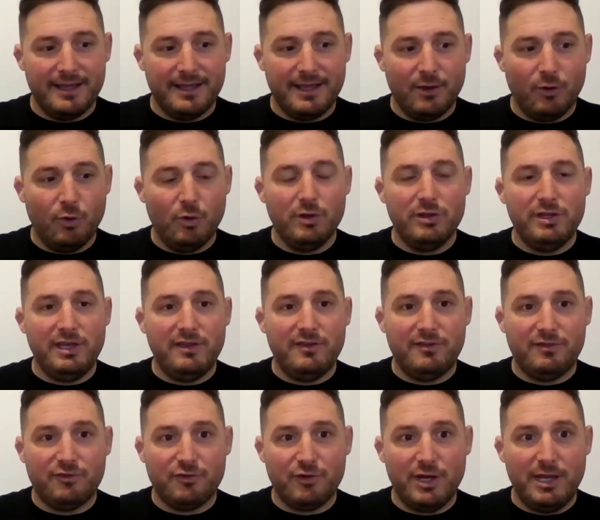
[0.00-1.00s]
all these
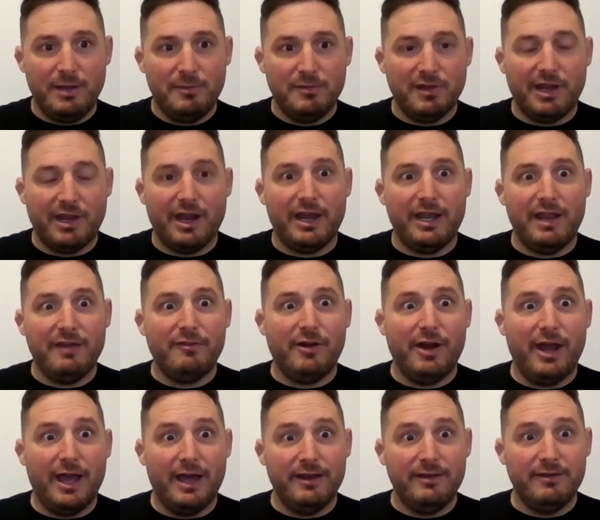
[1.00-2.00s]
dreams that I'd ever
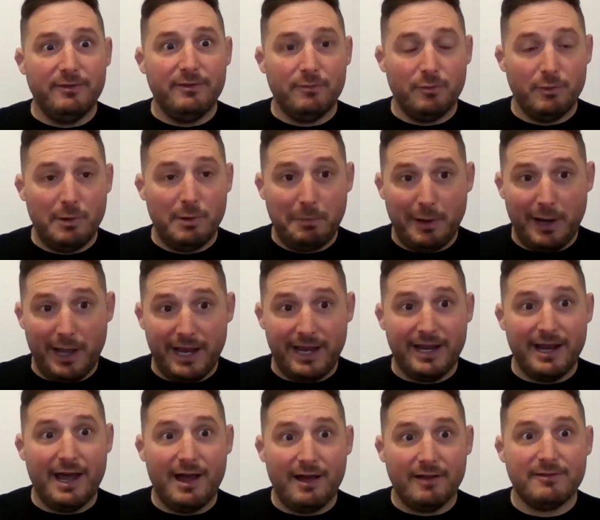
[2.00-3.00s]
had were playing
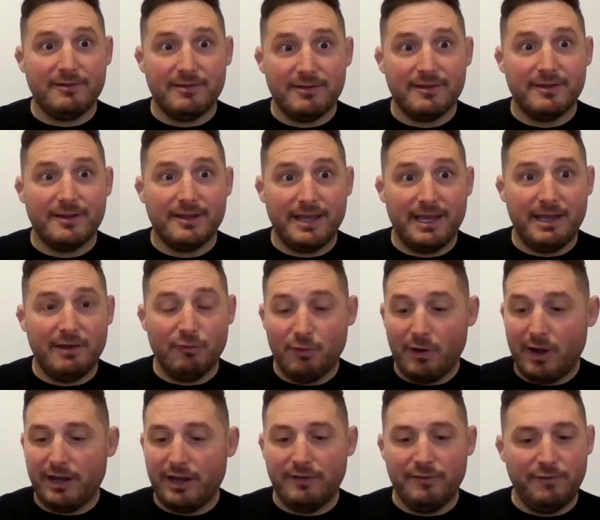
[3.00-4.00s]
out
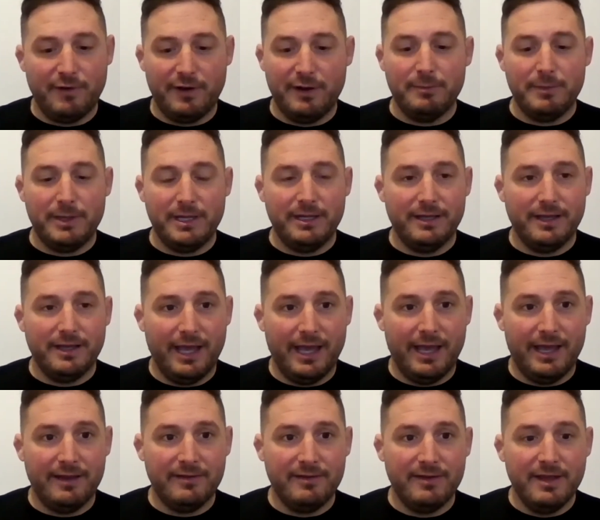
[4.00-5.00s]
right in front of me.
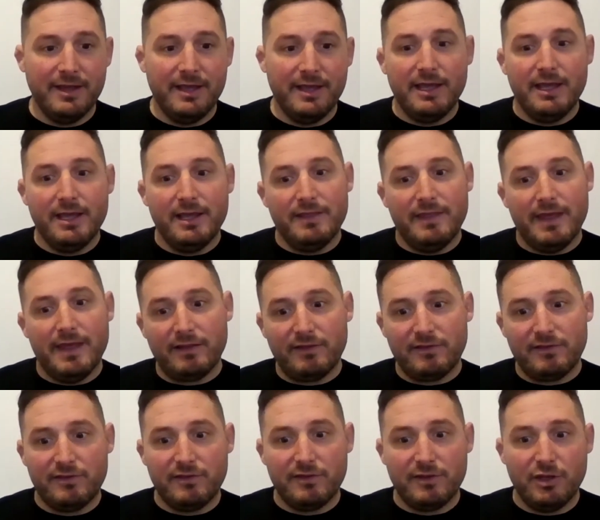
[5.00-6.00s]
And that,
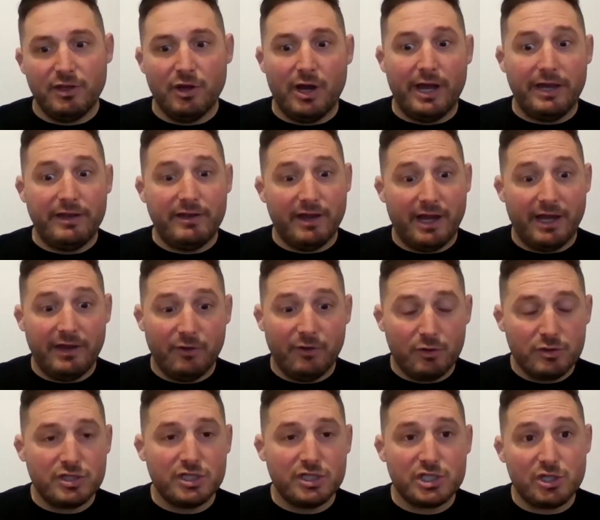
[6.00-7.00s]
you know, I'd, I'd
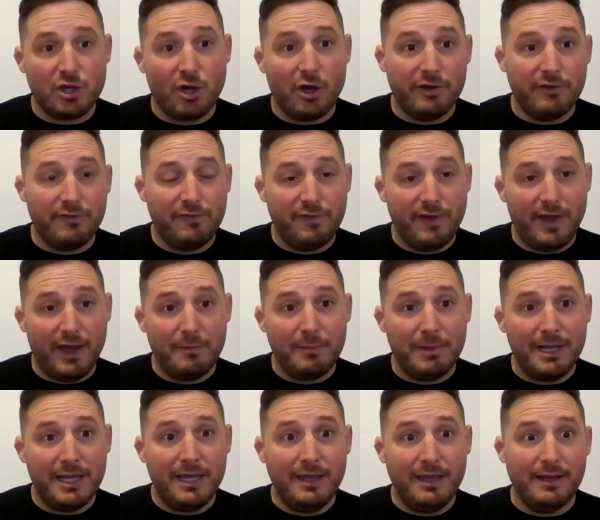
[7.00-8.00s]
also started a
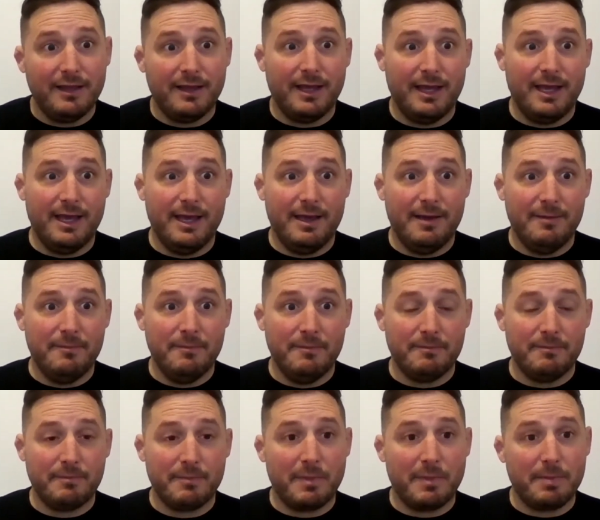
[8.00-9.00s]
family.
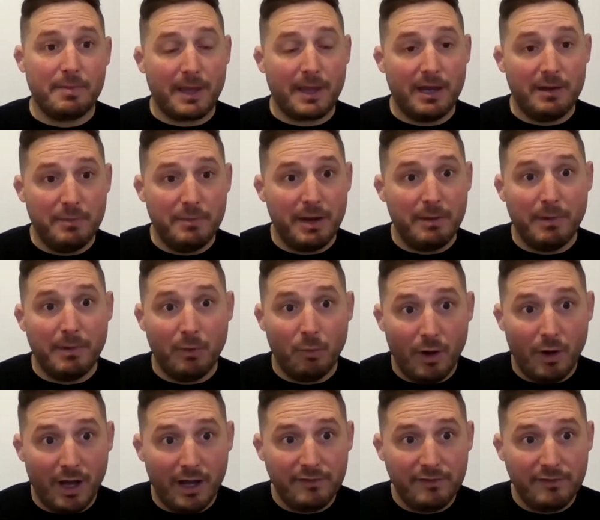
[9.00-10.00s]
Um, I'd met my
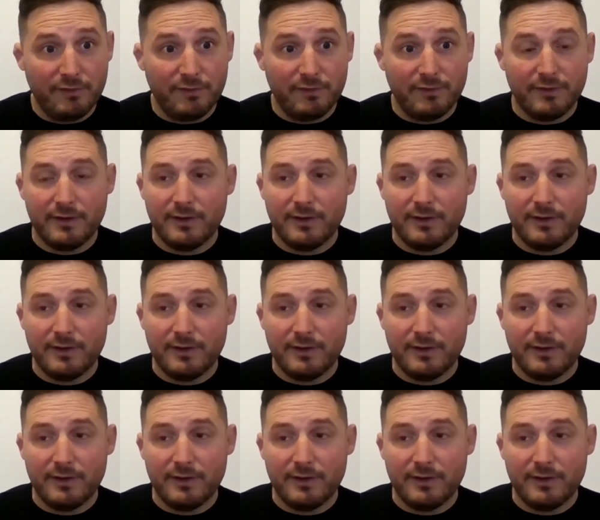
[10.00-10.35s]
wife.